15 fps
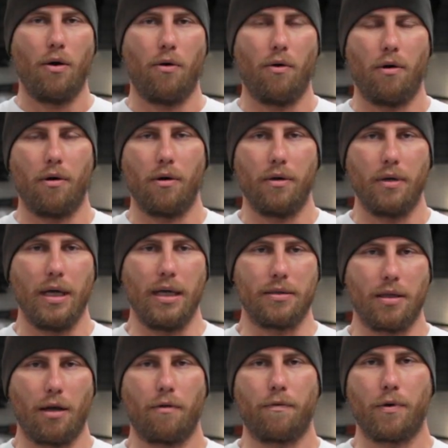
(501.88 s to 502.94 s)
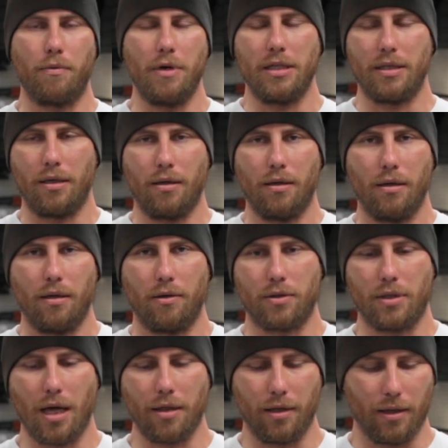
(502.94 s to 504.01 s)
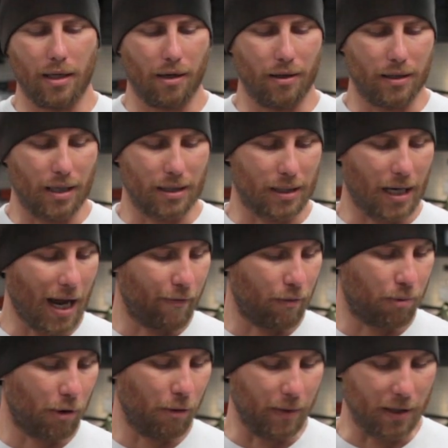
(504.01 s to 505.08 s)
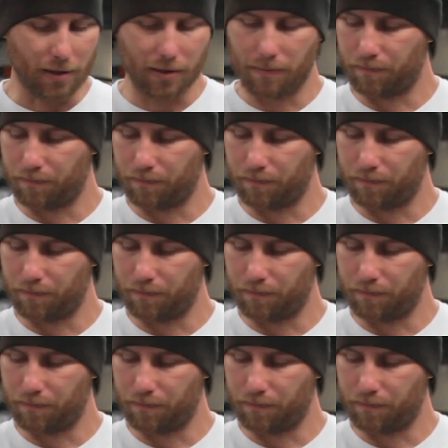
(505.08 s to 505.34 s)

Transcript: or it's there for a reason. There's nothing there that doesn't have a purpose.